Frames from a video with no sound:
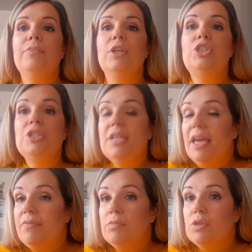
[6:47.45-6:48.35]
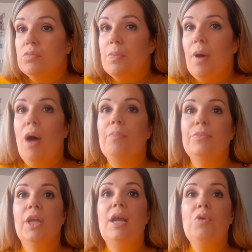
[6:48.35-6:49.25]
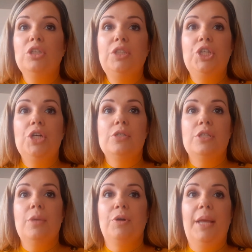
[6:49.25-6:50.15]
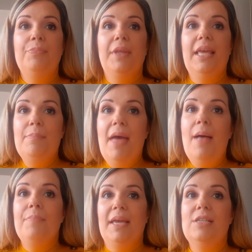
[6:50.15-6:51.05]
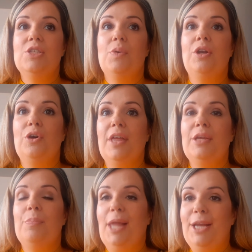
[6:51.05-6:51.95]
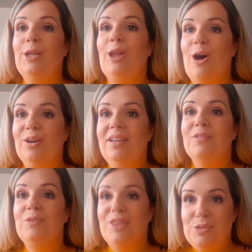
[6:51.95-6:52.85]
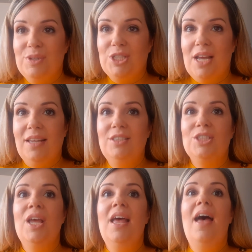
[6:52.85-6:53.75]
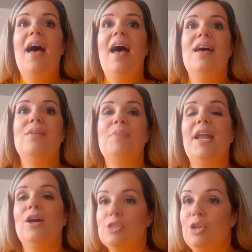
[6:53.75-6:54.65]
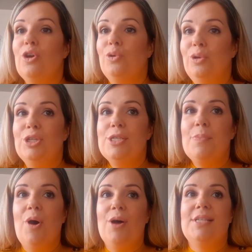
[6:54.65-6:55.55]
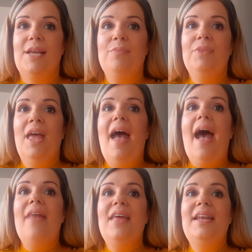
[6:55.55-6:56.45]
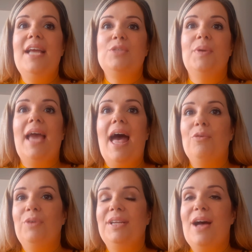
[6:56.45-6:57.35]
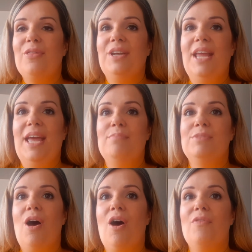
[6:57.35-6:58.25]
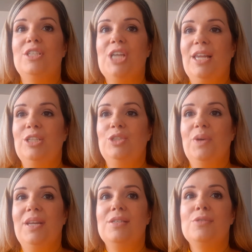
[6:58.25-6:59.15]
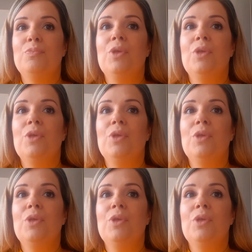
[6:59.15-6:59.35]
Just to give them some support. Now, once you've chosen your buddy, email me so I know that you're playing along with this week's challenge, and I also know who you're supporting. And then next week, I'll read out the names of the challenge winners.